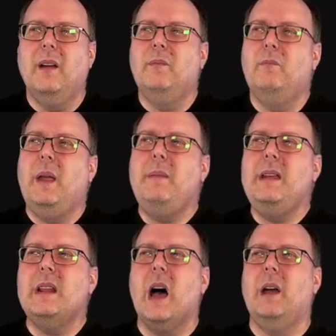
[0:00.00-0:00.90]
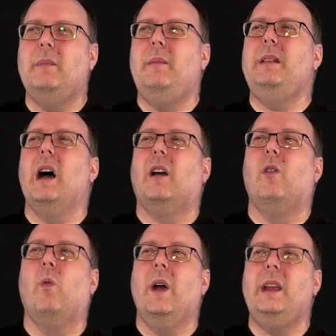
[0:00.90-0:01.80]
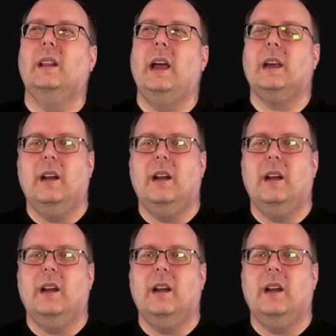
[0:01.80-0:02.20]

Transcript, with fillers: maybe not maybe not quite like